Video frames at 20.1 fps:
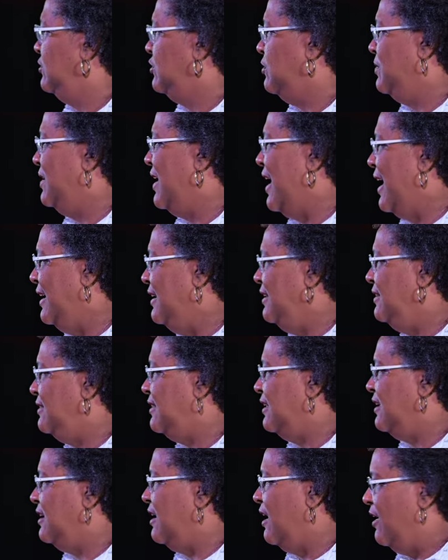to be
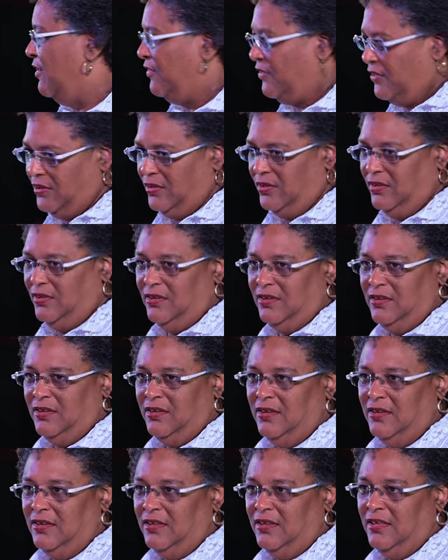anything other
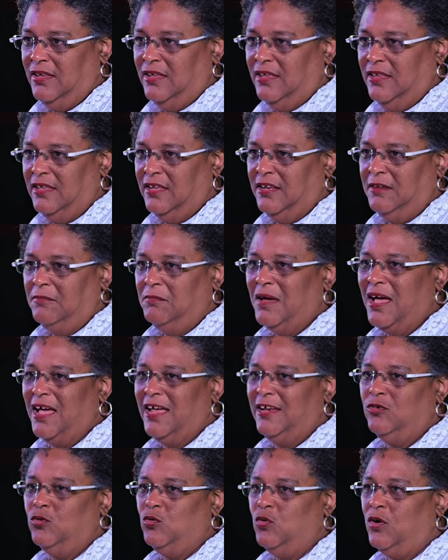than a
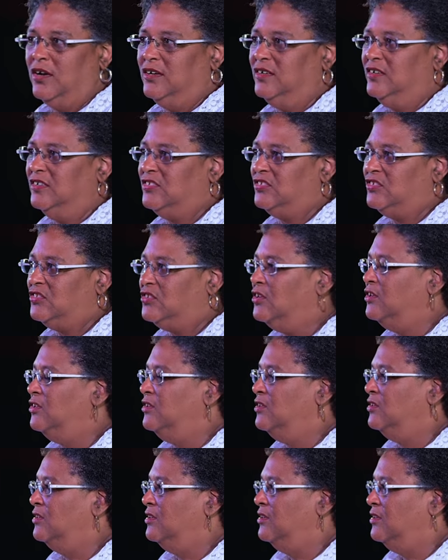man who
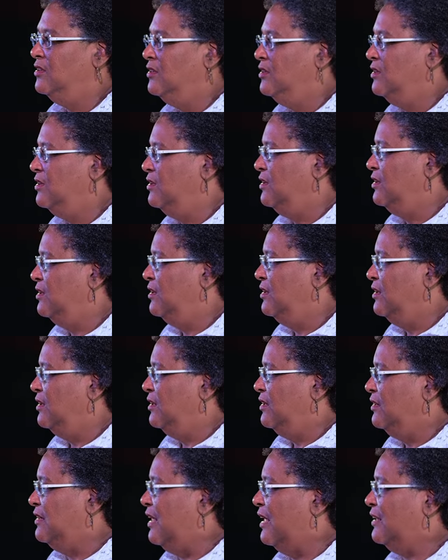understood
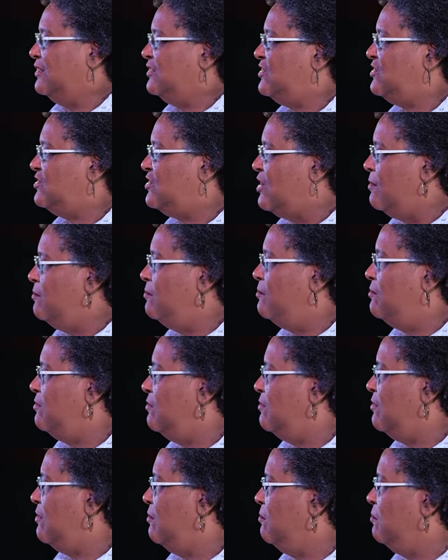that
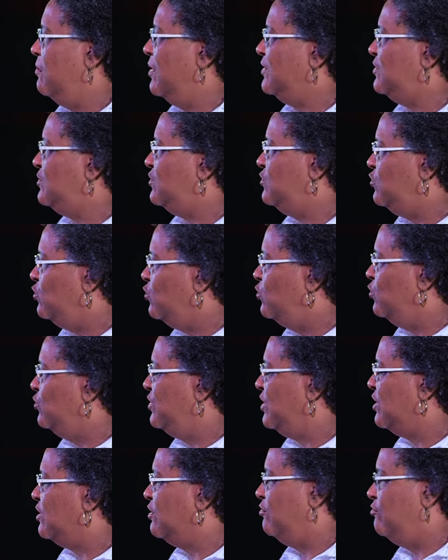some must do
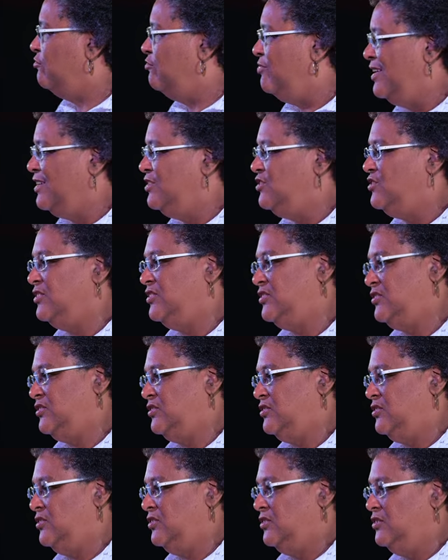the
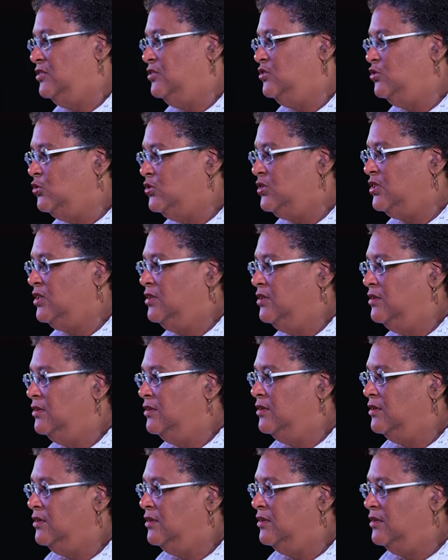courageous duty
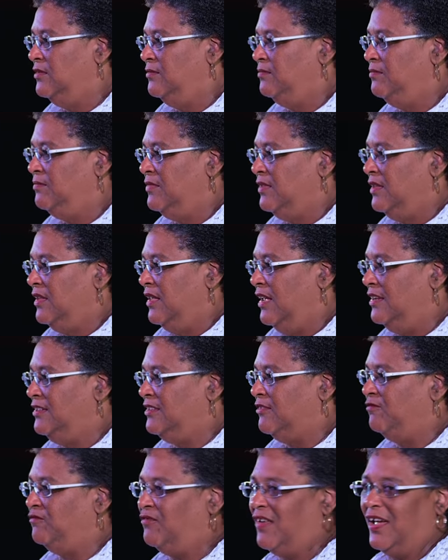and
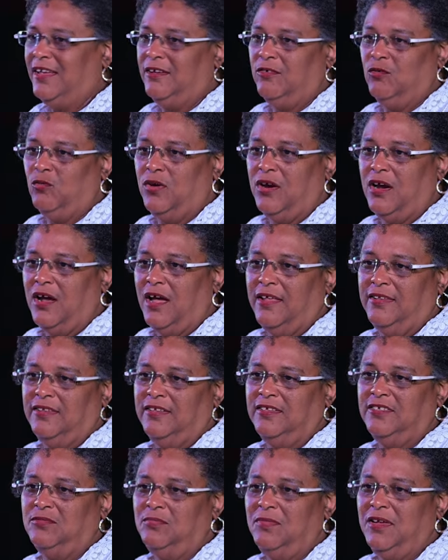to fight where
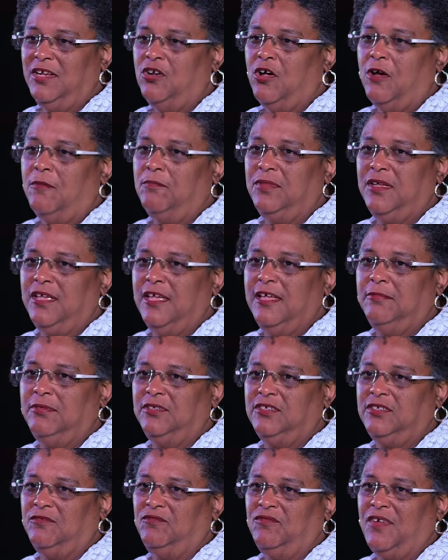others may not be
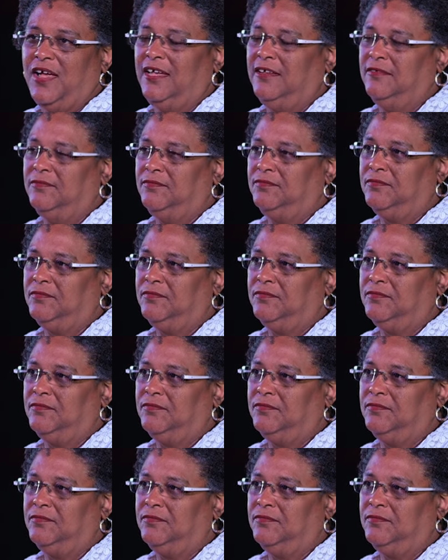able to fight.